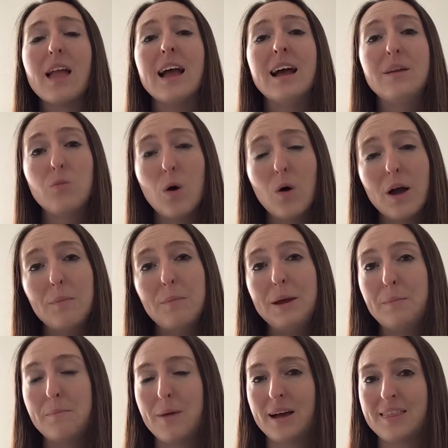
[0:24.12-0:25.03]
And what I
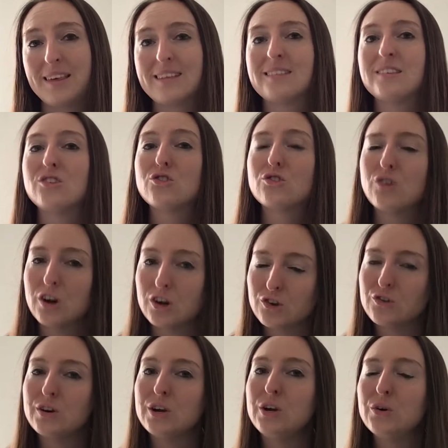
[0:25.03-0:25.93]
mean by this is
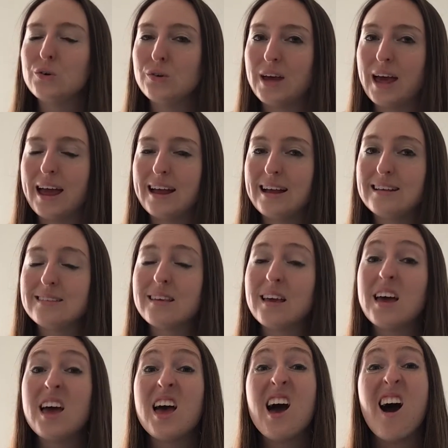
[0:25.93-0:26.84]
structuring your days,
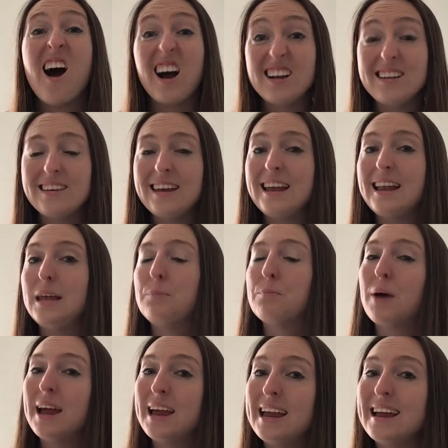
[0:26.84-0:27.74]
ideally
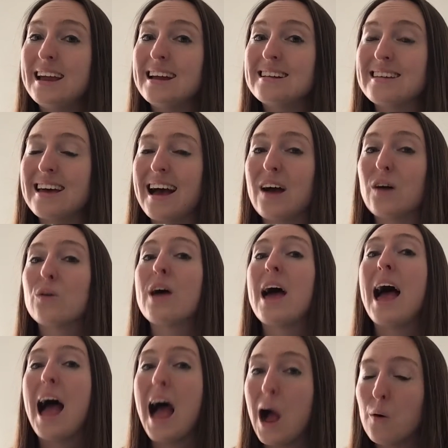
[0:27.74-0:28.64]
breaking it down
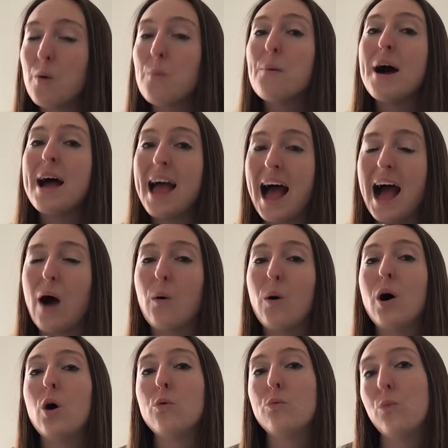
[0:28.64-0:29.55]
hour by
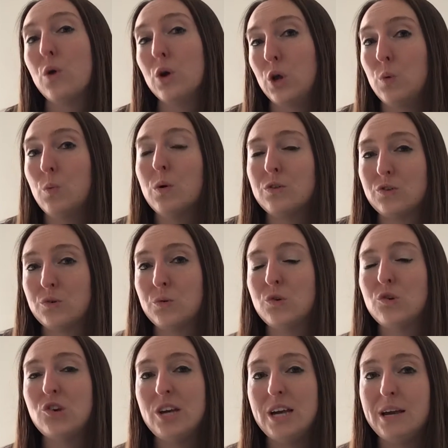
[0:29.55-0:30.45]
hour of what you want to
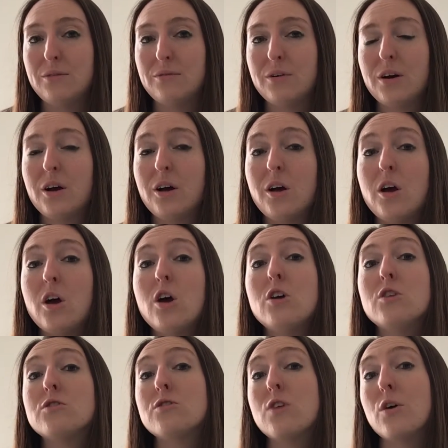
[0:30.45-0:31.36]
achieve.
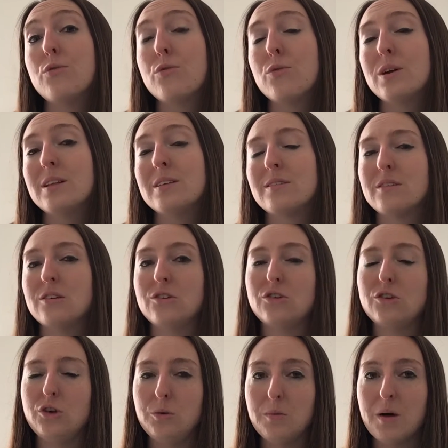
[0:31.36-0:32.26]
So for
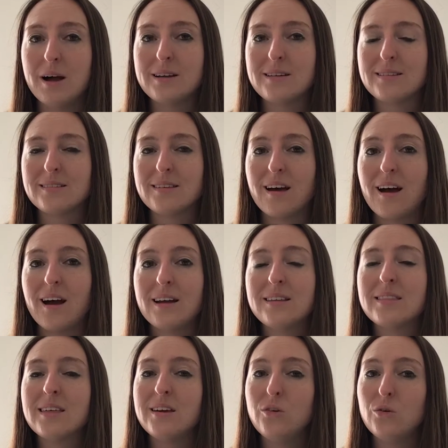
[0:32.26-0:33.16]
instance, you might
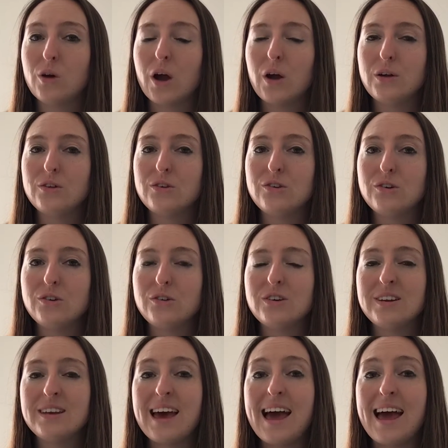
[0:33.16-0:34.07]
decide that you're going to do
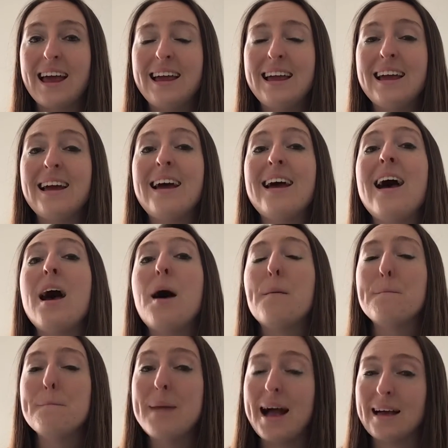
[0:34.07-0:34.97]
today
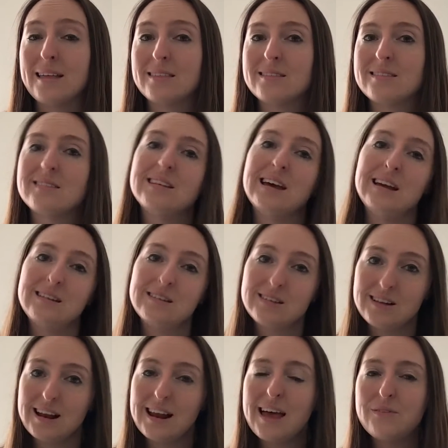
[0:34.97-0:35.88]
maths 10
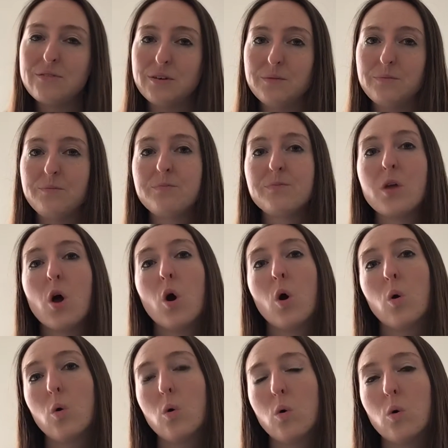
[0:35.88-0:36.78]
till 11
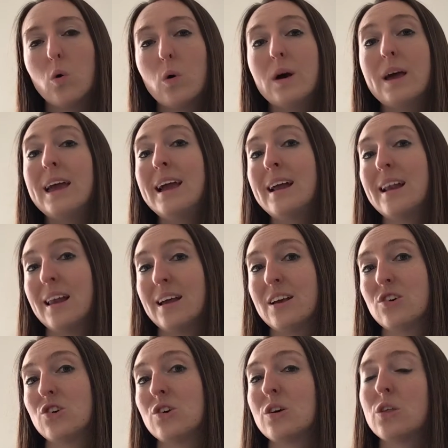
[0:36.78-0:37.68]
or
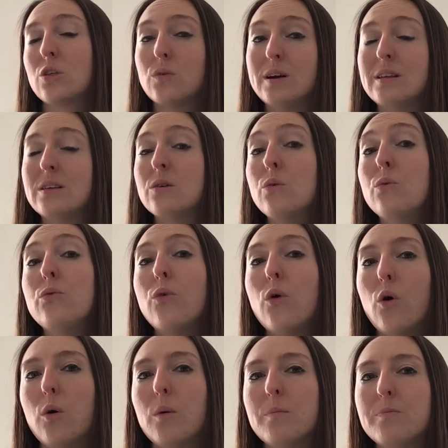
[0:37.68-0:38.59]
English 3 till
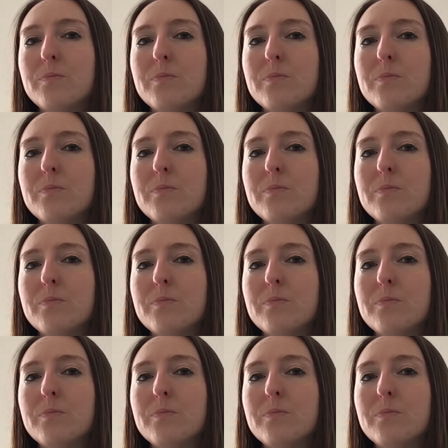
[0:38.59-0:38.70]
4.